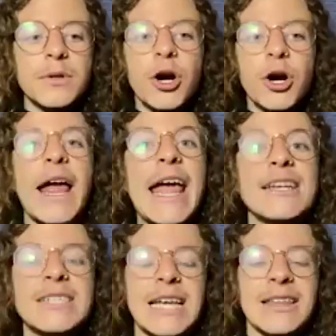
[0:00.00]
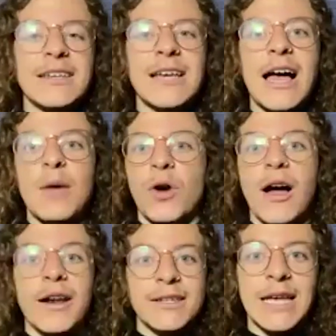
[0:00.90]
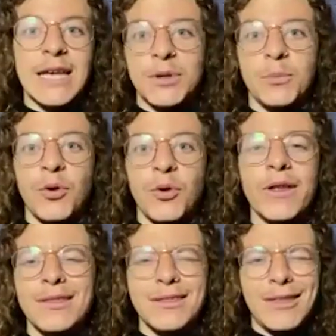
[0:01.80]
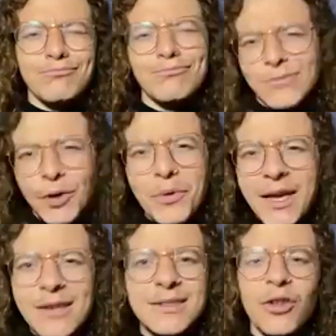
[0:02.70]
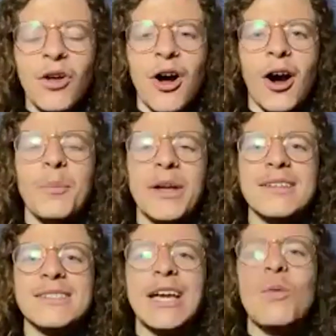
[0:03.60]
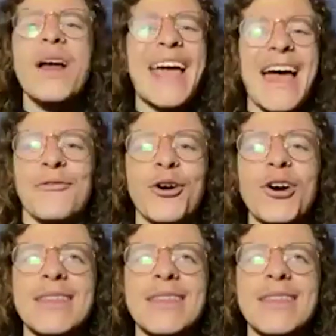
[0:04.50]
Her antics at the time were unacceptable, and they low-key still are, but it's like, whatever.